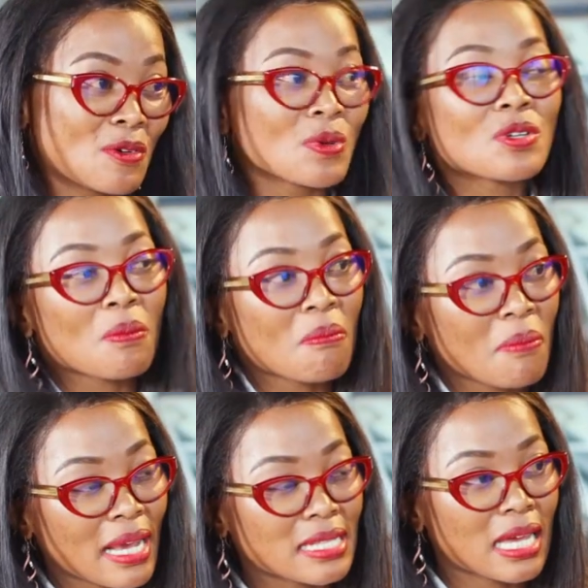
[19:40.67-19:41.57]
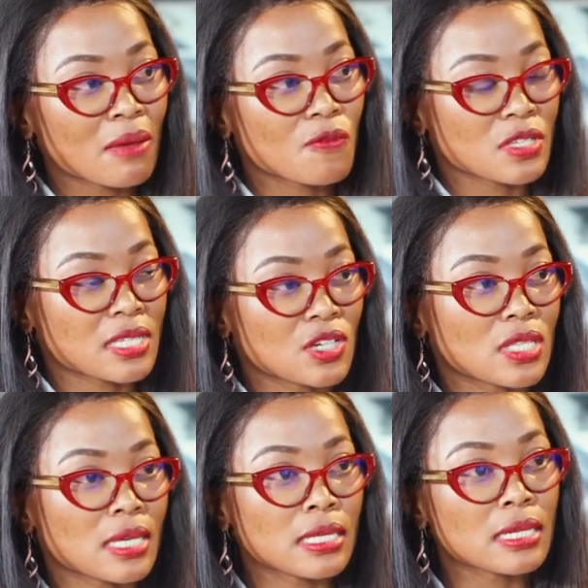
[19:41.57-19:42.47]
know we don't make time for such
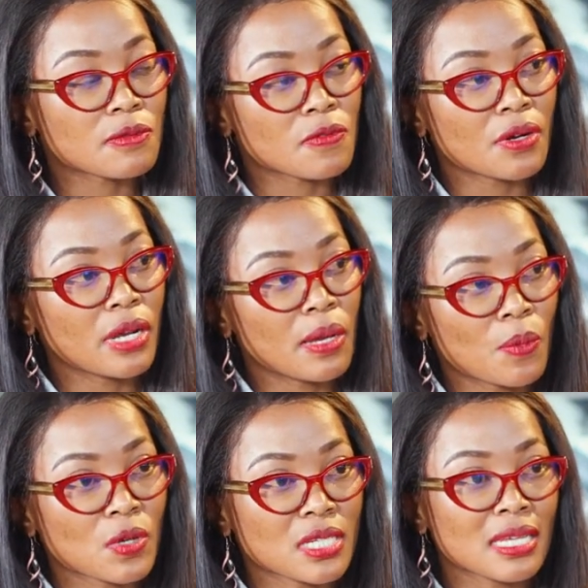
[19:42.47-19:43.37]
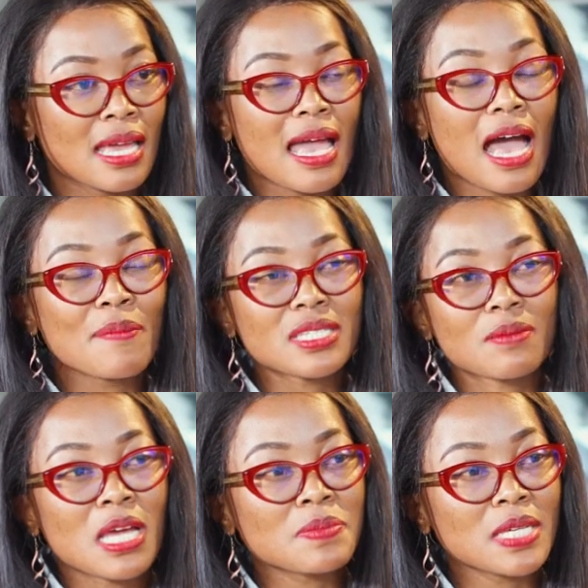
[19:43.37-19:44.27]
things and it's mm. very important i mean
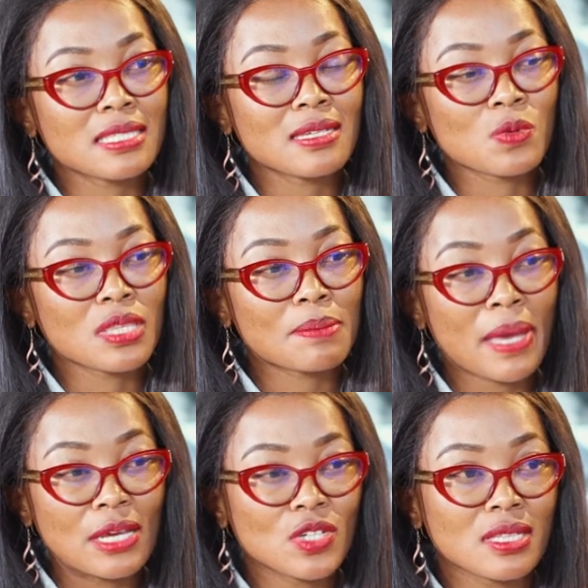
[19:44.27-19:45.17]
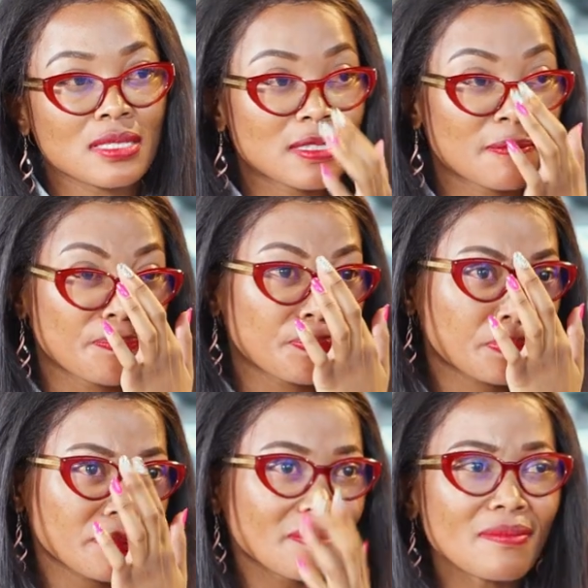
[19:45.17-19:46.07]
sometimes i sit with patients
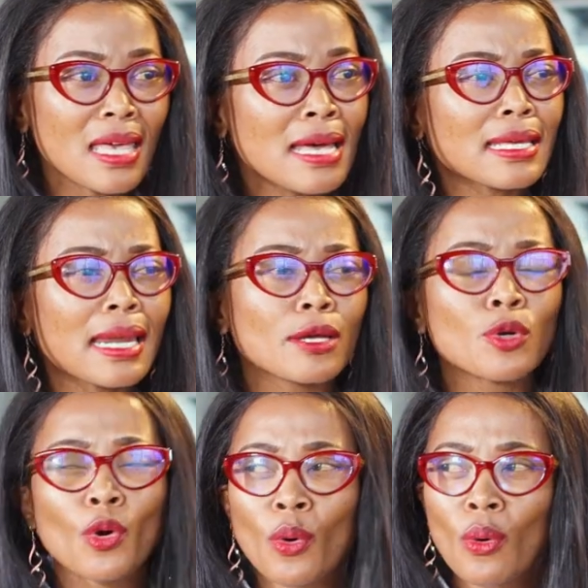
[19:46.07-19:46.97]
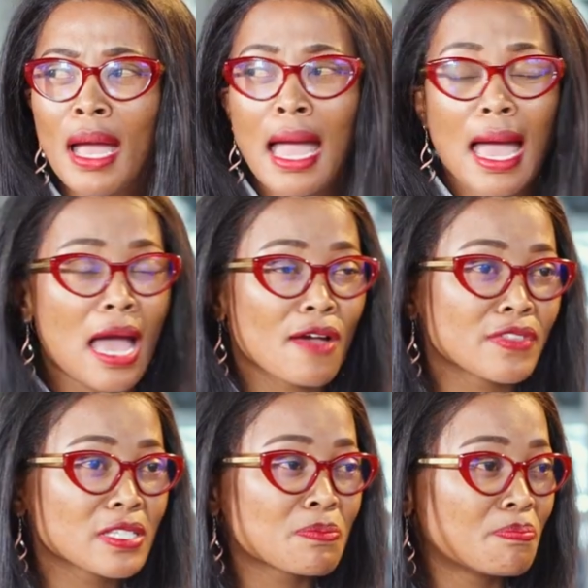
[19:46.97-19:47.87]
and they're like no i have
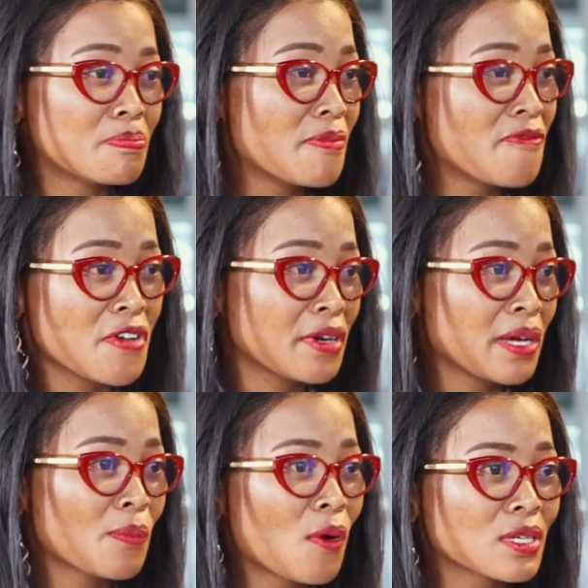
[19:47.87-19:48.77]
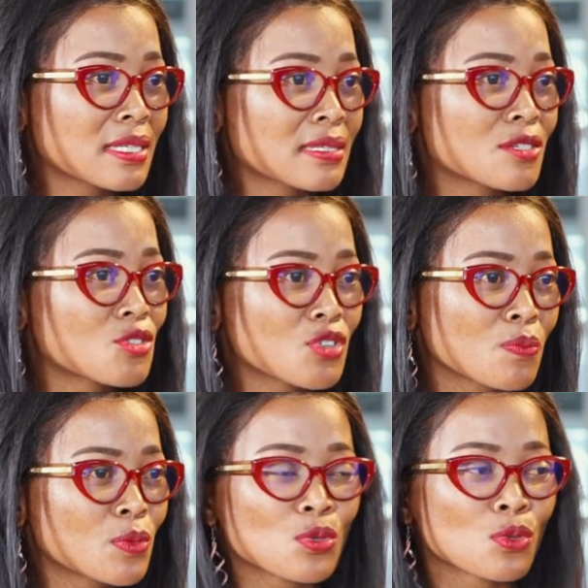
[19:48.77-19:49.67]
this very important
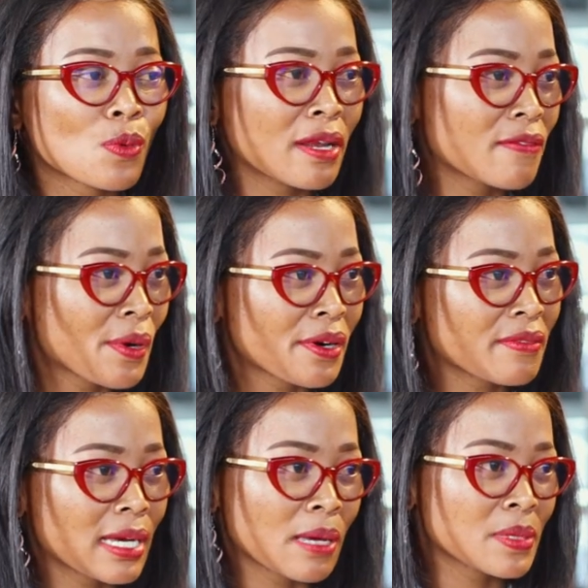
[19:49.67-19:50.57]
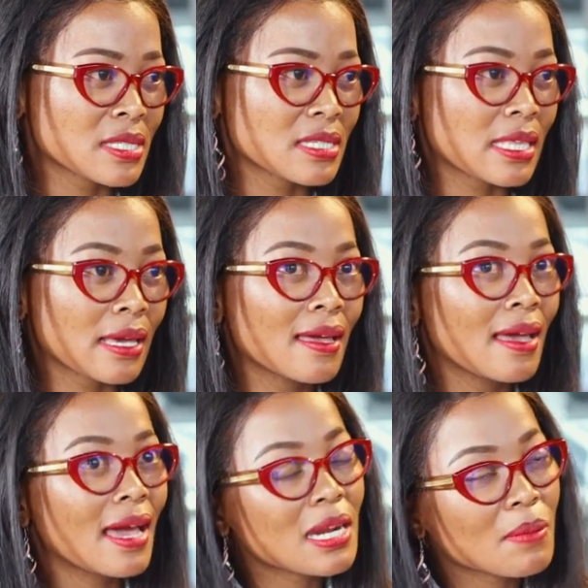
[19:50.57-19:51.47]
trip to whatever wherever like a business thing
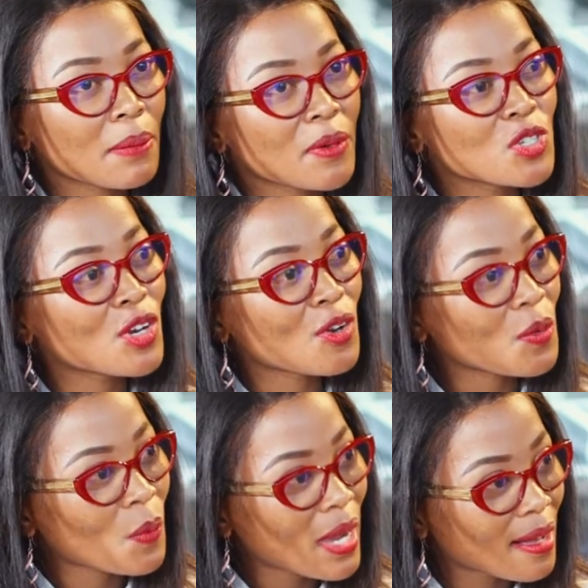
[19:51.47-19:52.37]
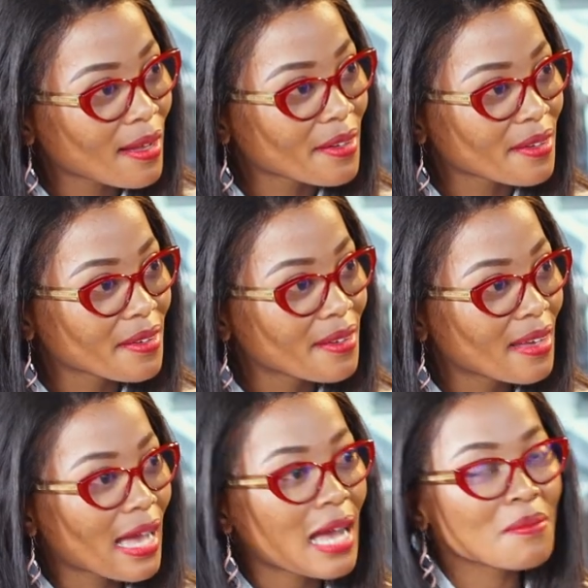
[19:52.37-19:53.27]
and I'm like, but you're not well.
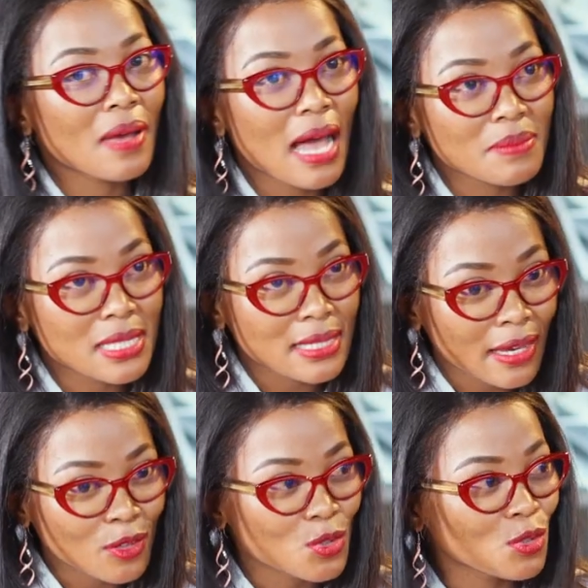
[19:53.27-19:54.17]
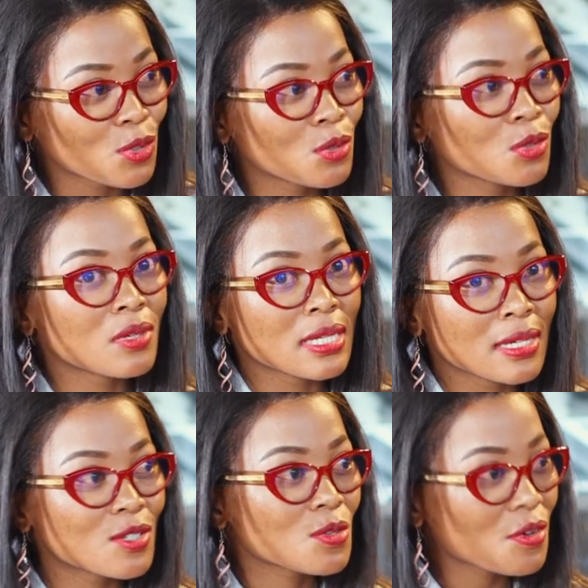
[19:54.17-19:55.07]
Mm. I'm, I'm saying to you, you
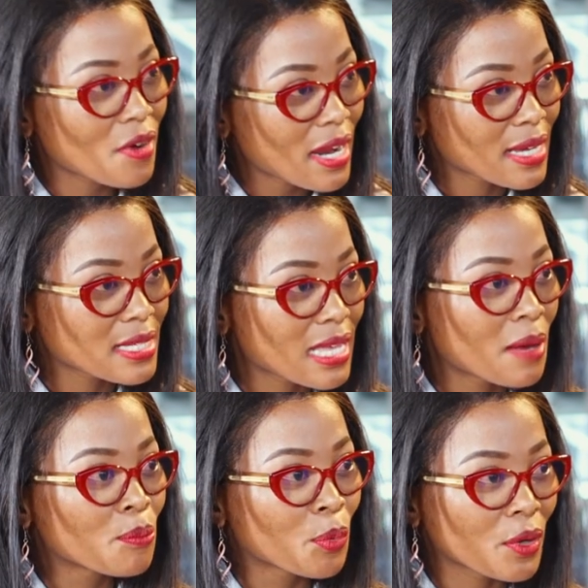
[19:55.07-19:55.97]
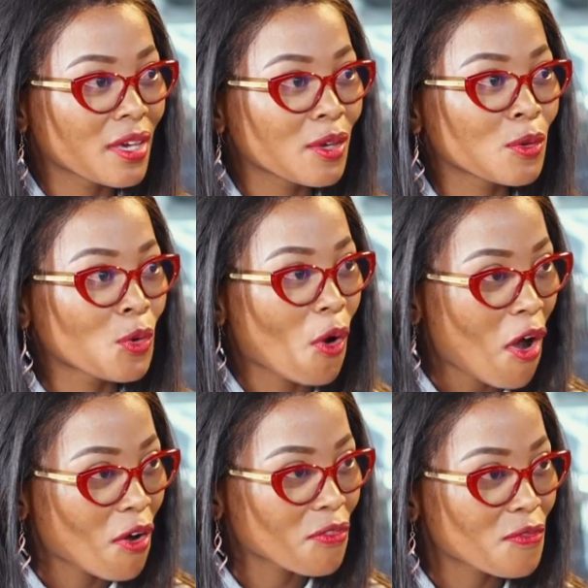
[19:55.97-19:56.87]
need to rest. I'm mm. booking you
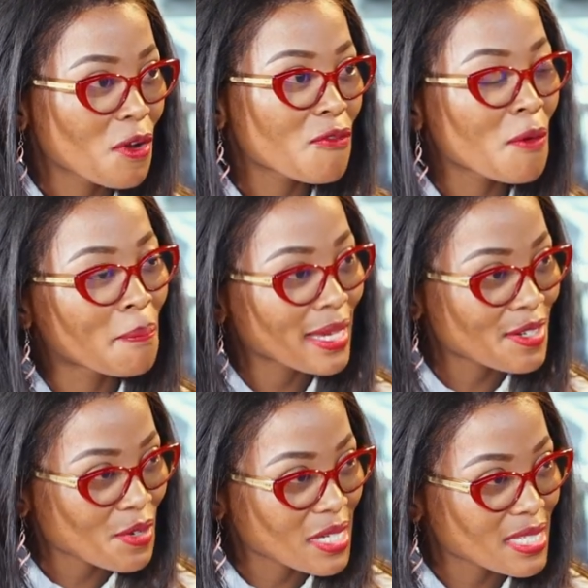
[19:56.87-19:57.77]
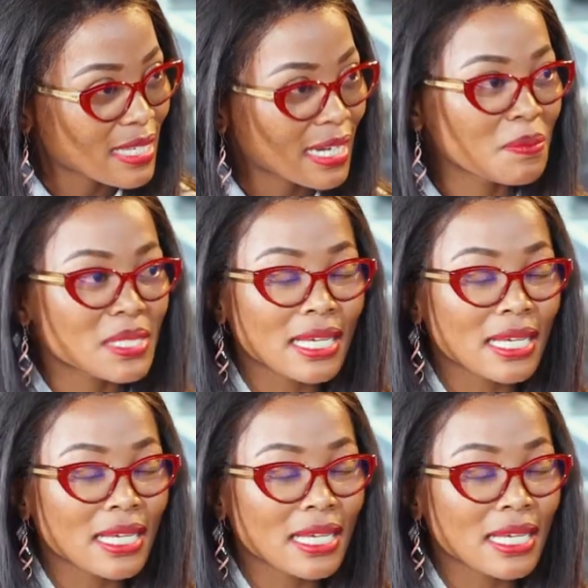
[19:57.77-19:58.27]
off for mm. bed rest. And I'm mm.